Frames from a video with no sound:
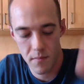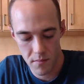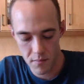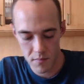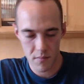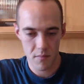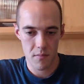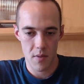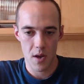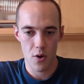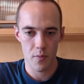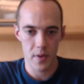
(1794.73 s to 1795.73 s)
I
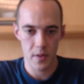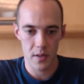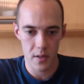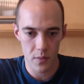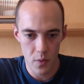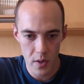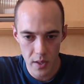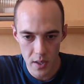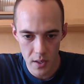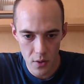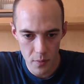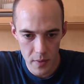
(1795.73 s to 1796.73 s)
hope this is
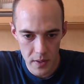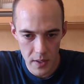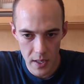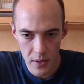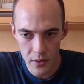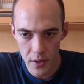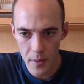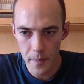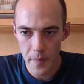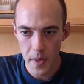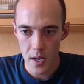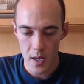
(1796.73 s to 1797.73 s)
working. Hope this is angled good.
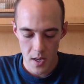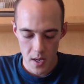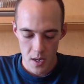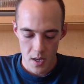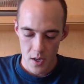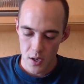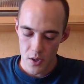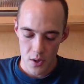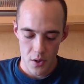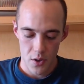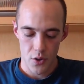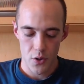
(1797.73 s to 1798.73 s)

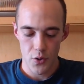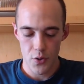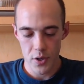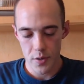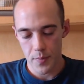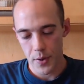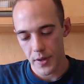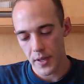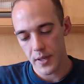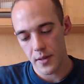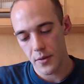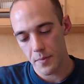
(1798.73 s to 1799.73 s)
you just put
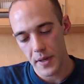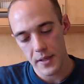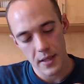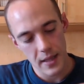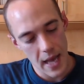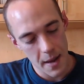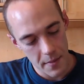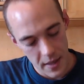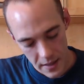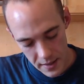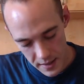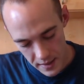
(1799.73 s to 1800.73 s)
this piece of
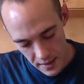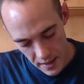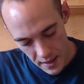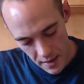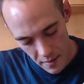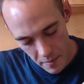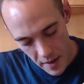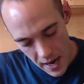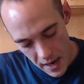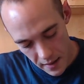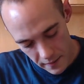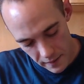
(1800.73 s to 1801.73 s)
laminate in the
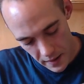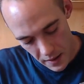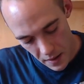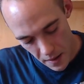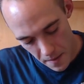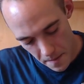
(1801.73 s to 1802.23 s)
back of it here,